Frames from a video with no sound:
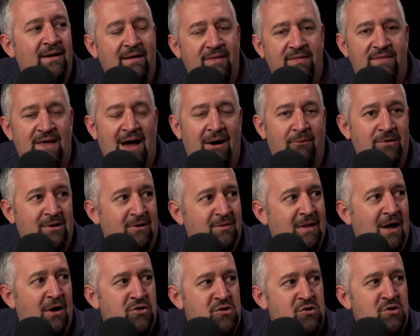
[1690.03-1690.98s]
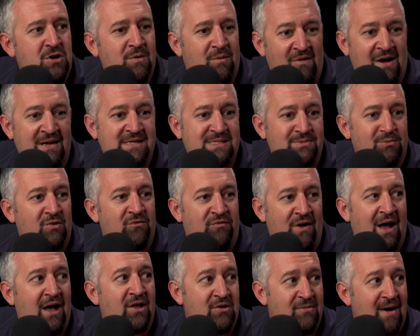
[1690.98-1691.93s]
That would allow you to provide some more
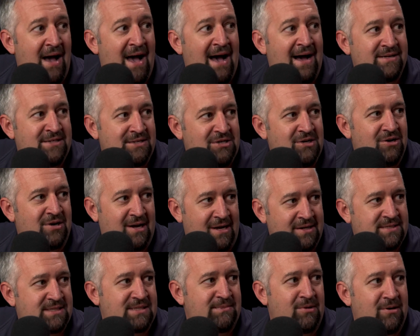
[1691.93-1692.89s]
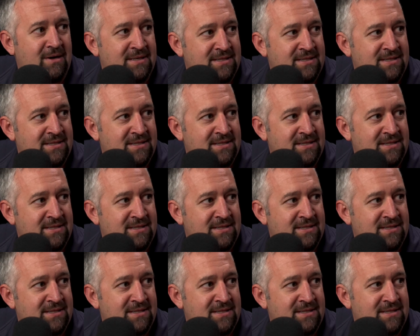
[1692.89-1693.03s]
value add to your customer.